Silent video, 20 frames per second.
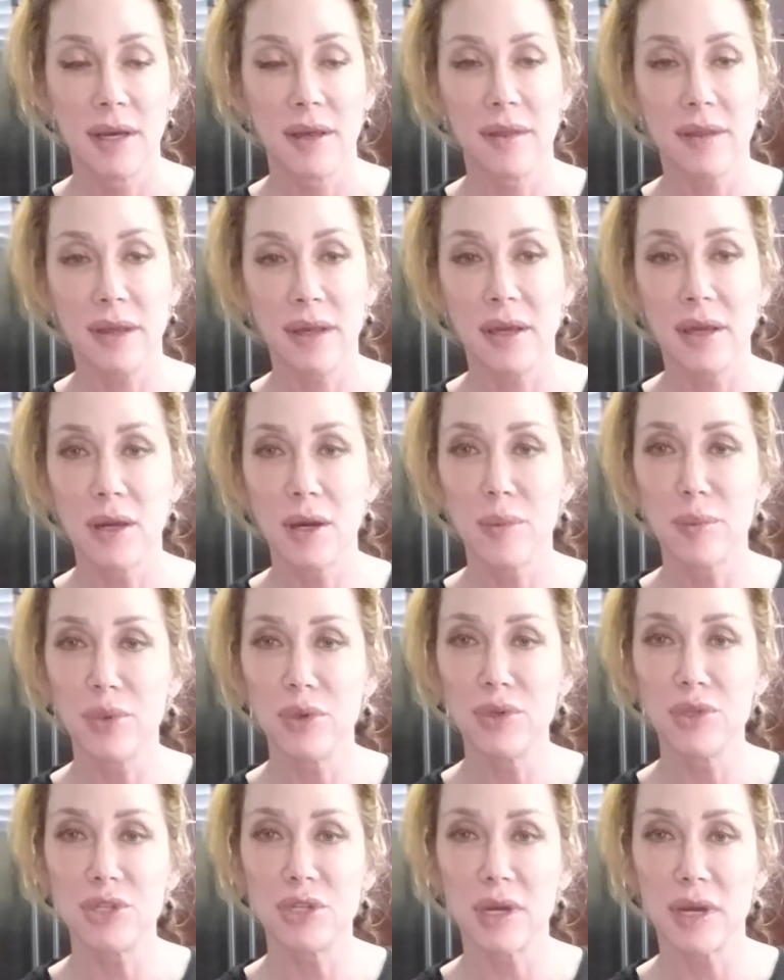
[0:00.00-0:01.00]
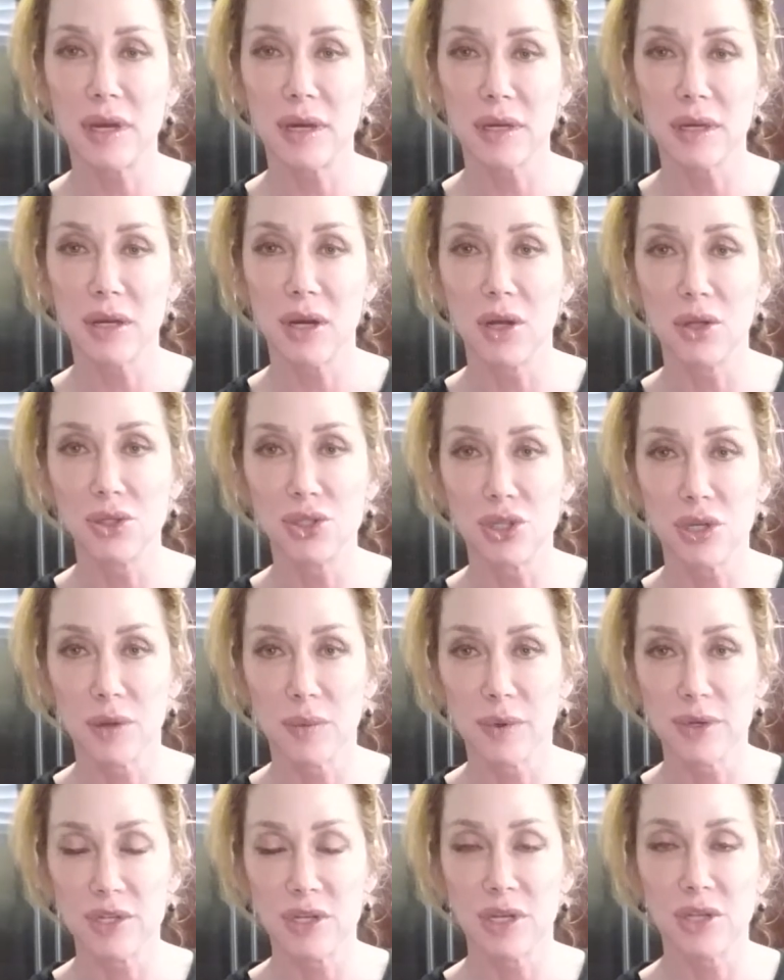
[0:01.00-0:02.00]
the kombucha culture,
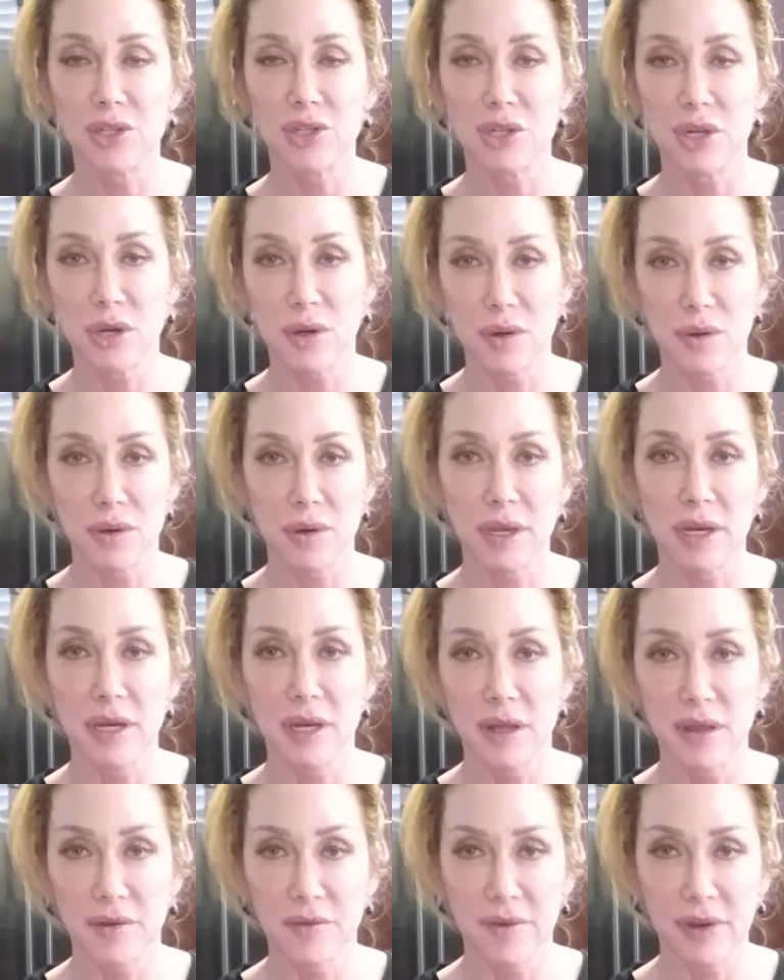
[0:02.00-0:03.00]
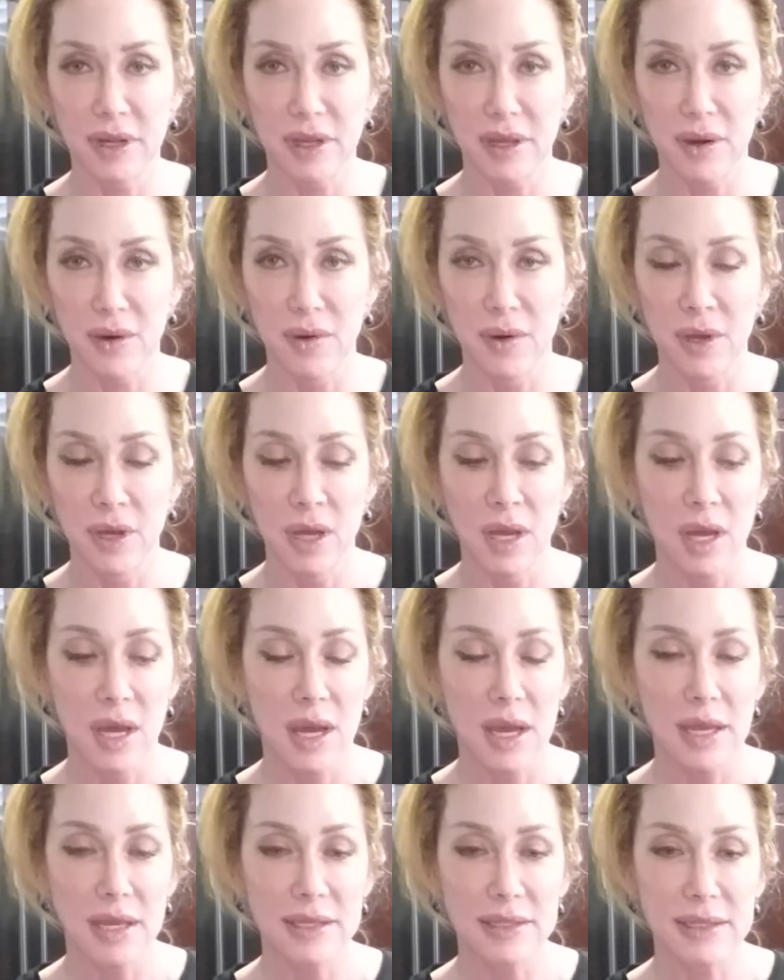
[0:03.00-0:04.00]
which I'll show in another video,
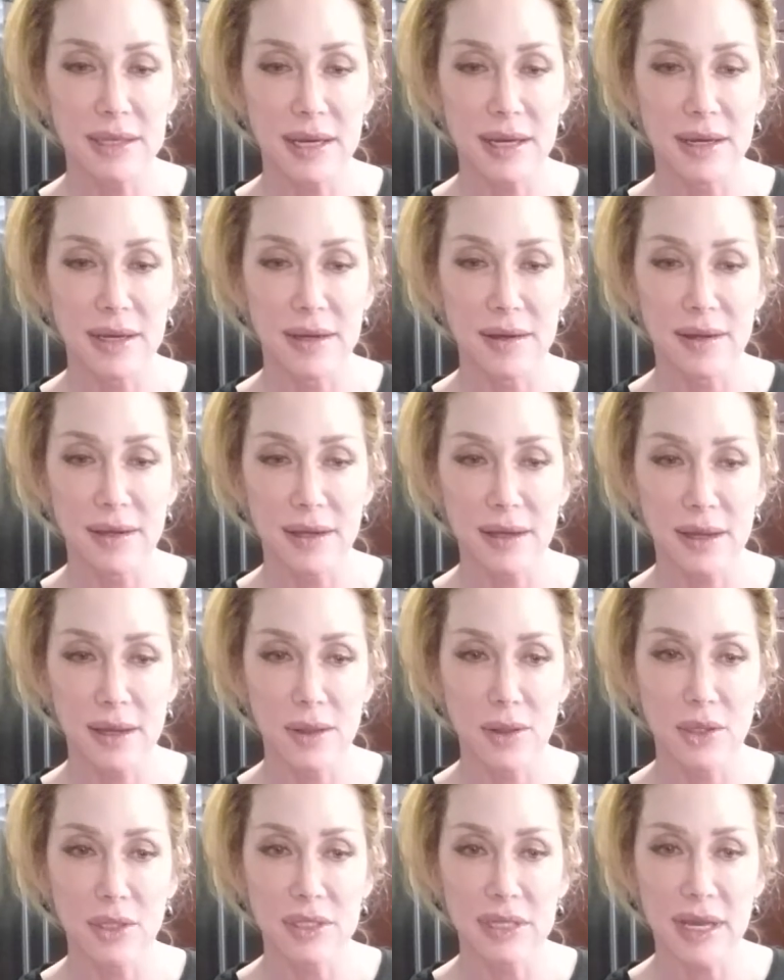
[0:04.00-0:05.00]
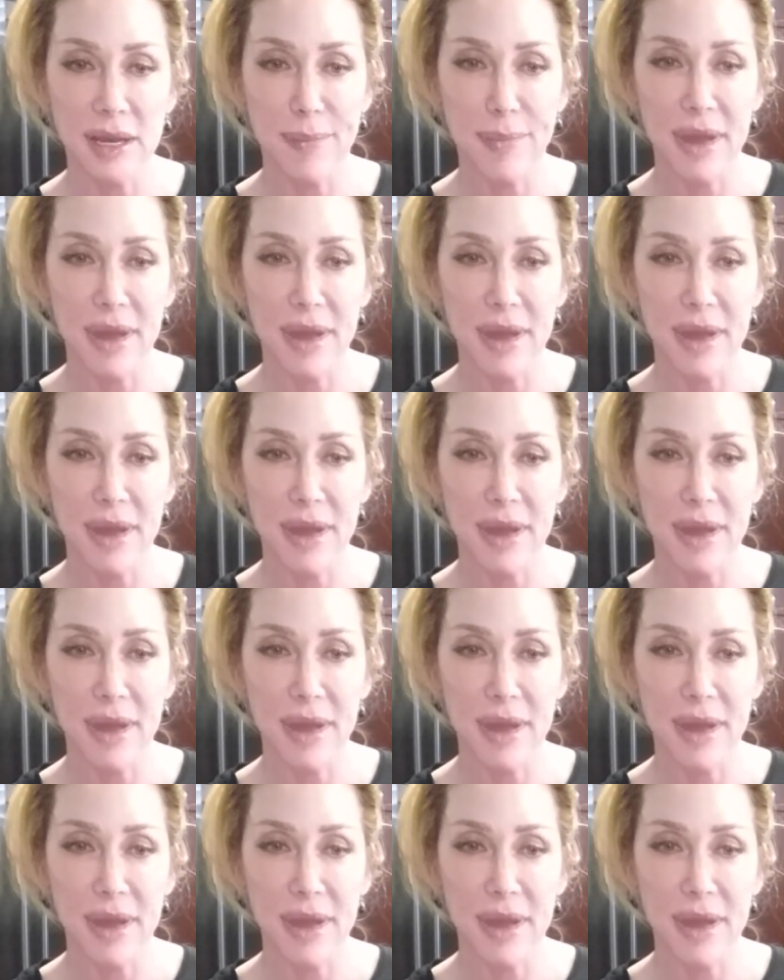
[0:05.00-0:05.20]
is it looks like a